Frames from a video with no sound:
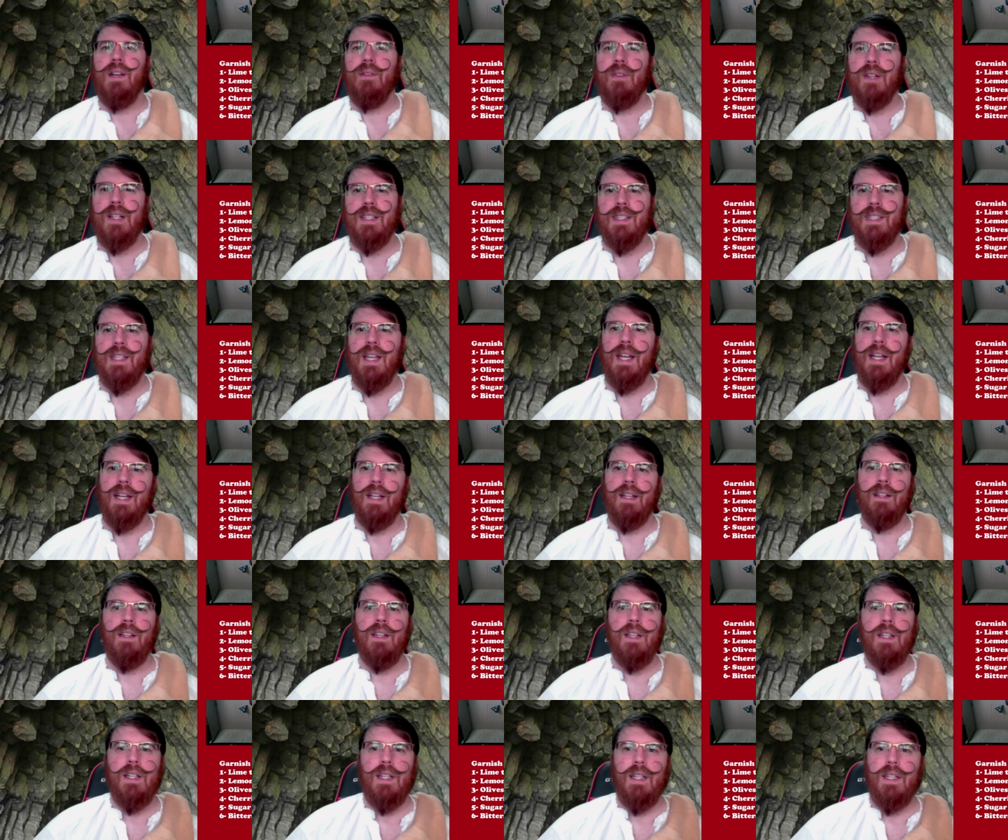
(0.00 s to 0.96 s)
I'm
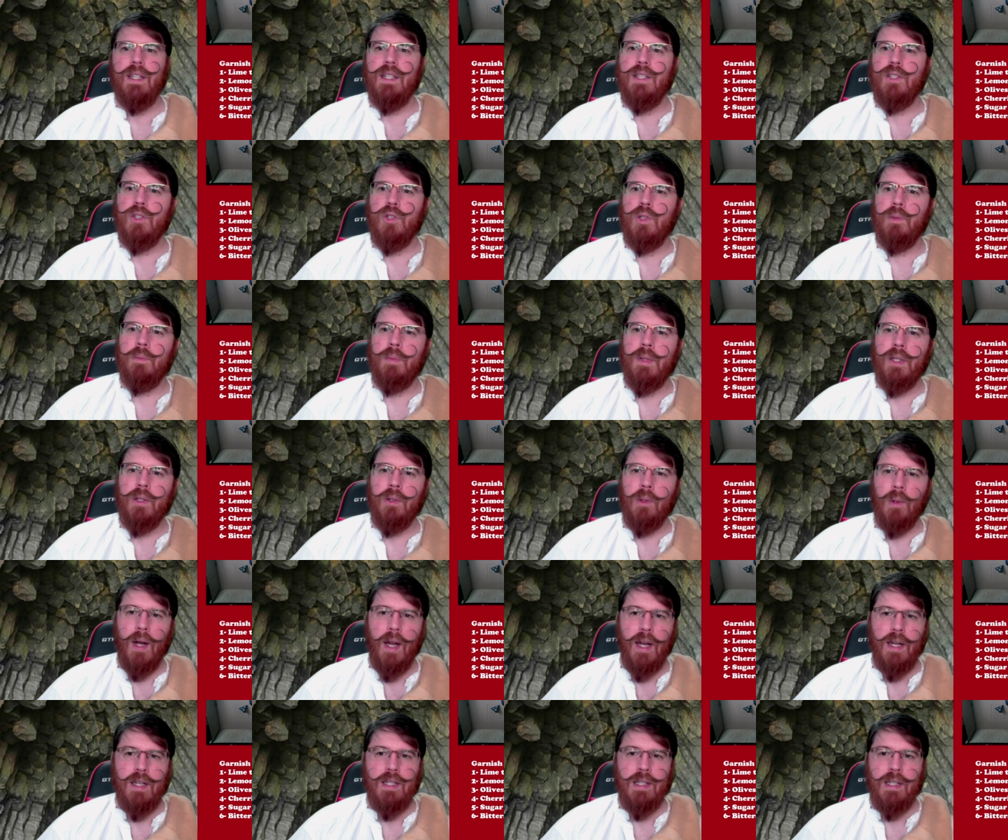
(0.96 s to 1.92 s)
excited. This should be
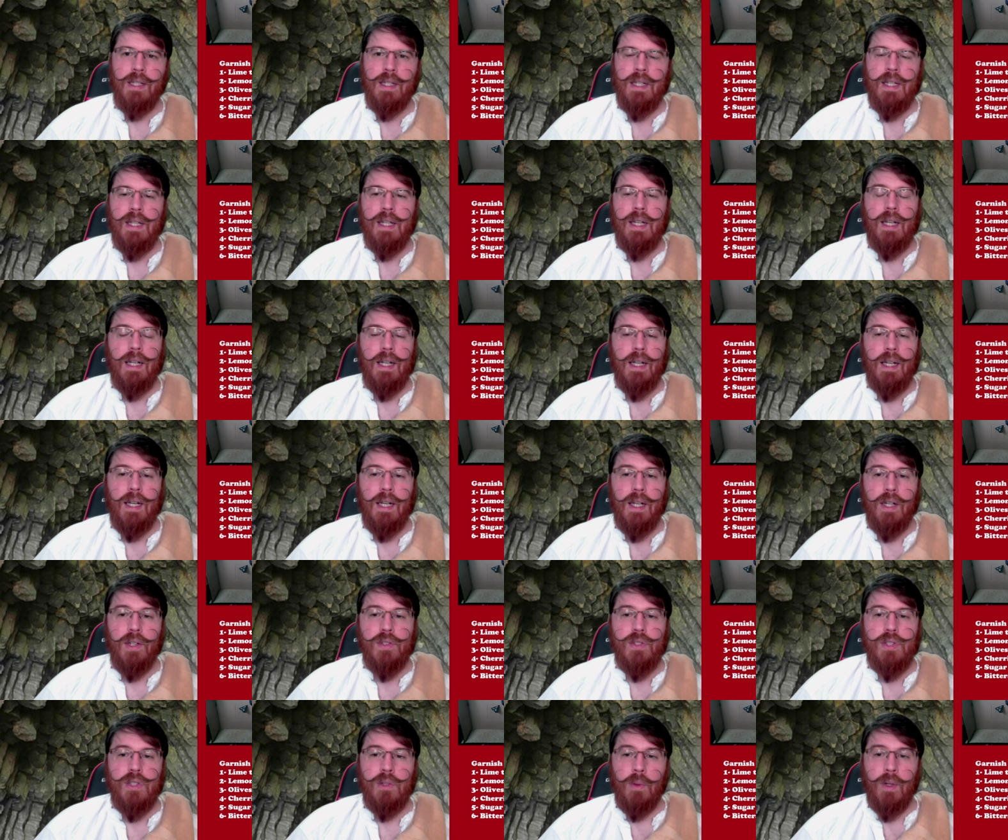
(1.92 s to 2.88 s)
great.
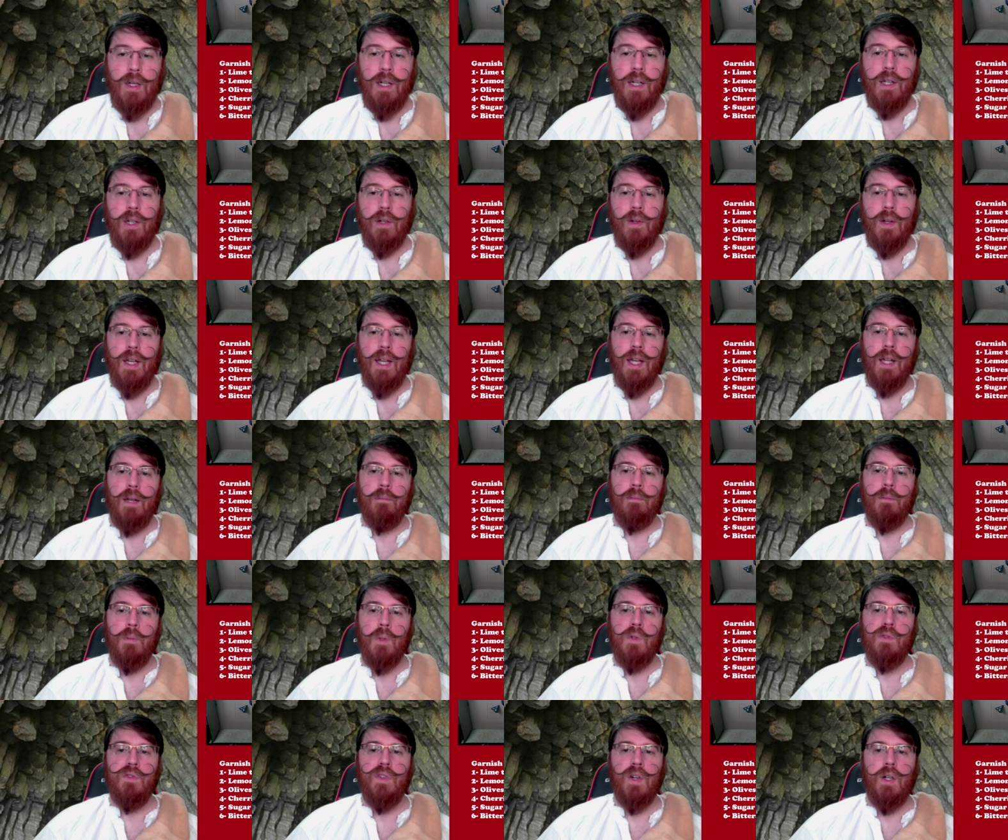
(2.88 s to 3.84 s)
Uh, so we're gonna go ahead and
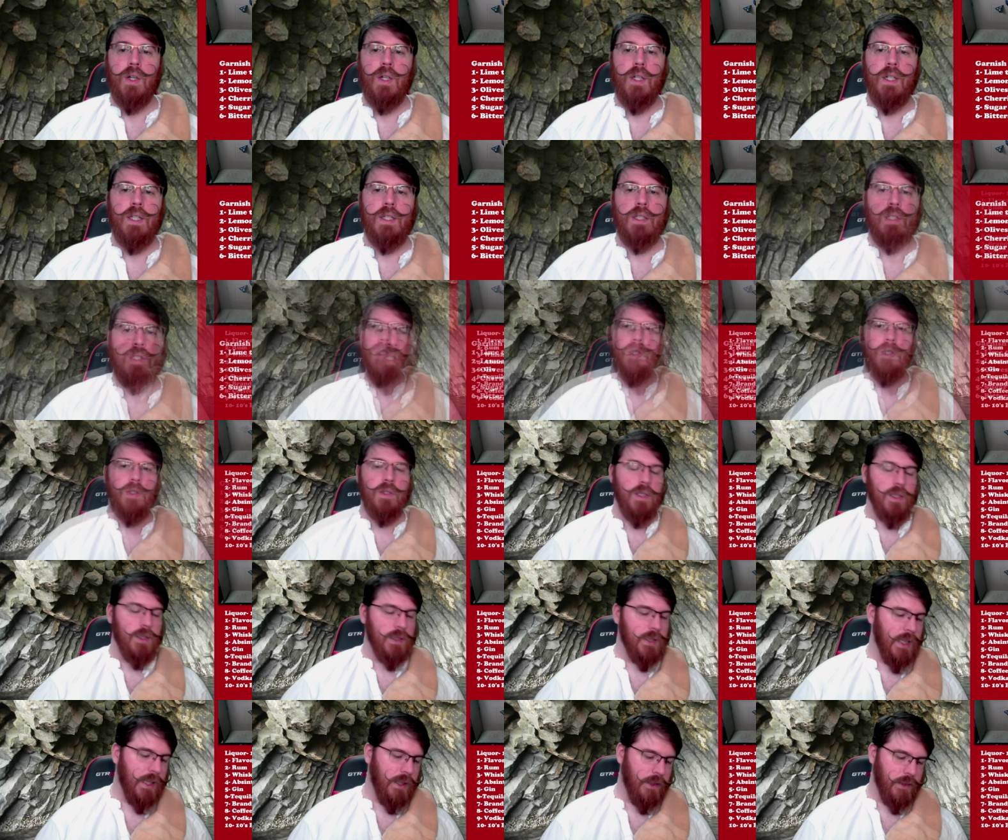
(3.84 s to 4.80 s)
move on to the
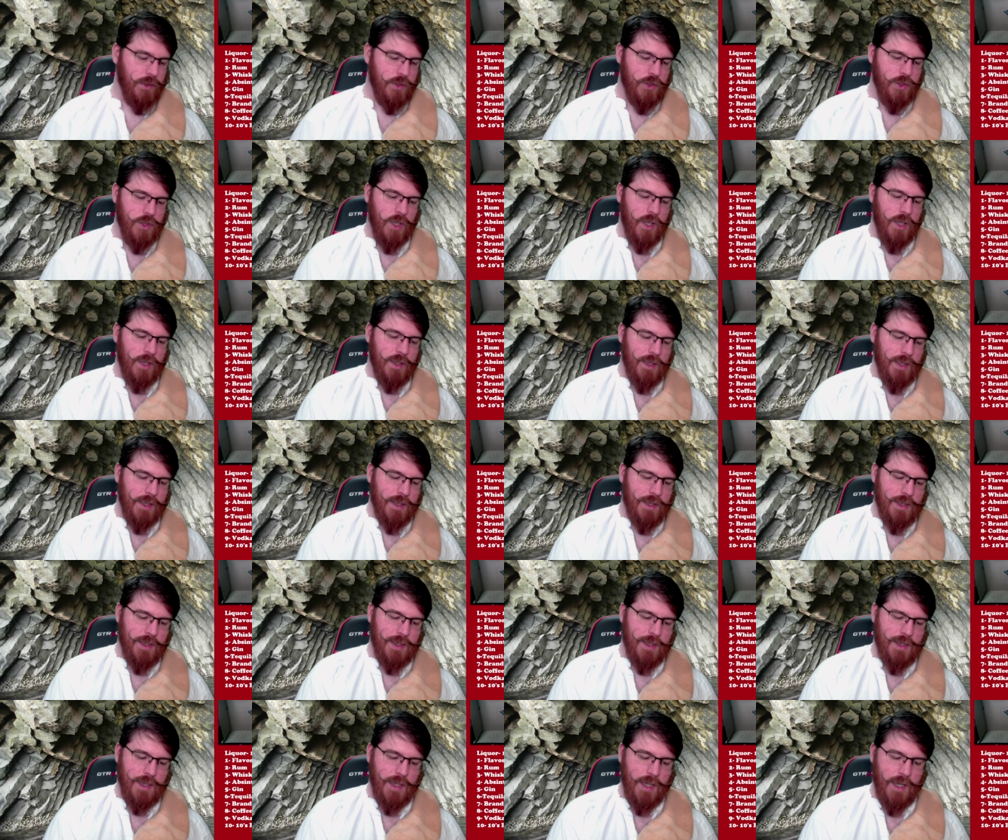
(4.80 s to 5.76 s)
liquors chart. That's
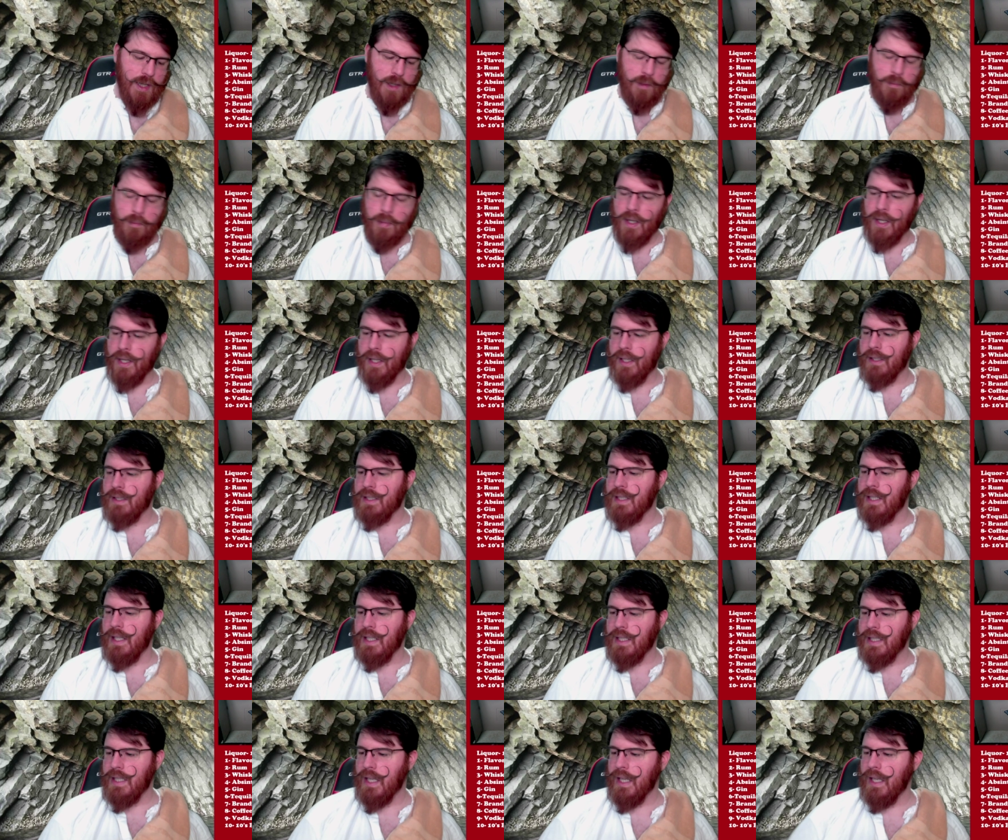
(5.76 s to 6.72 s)
decided by a
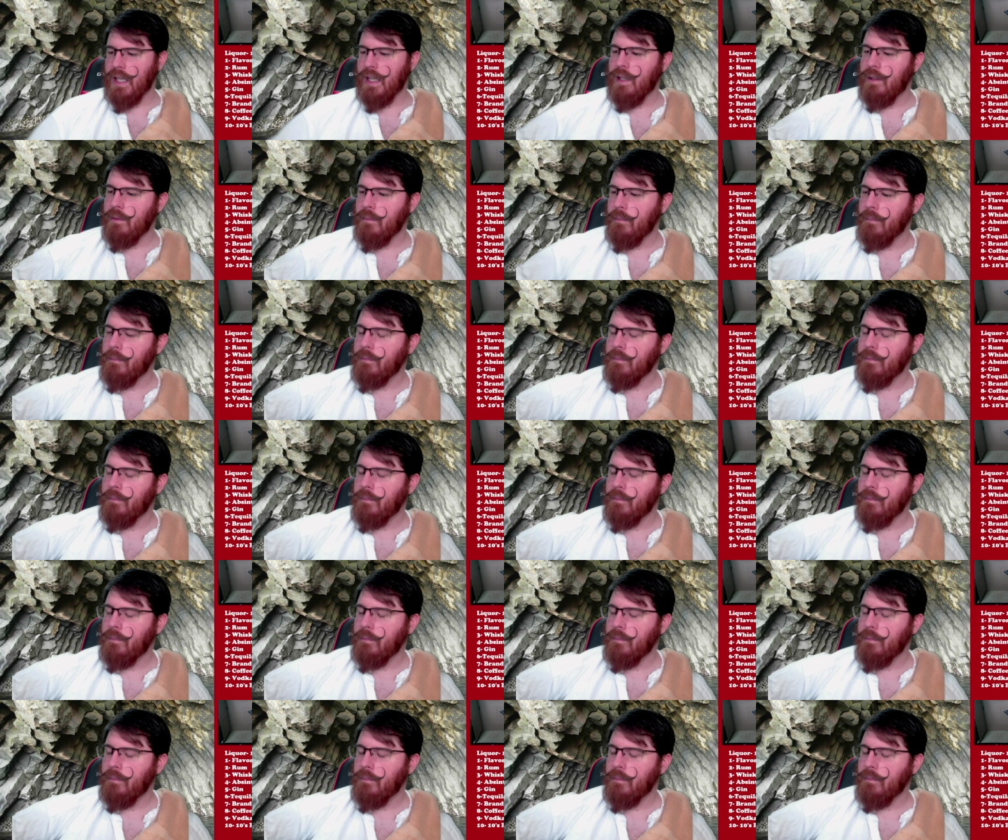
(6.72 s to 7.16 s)
D10.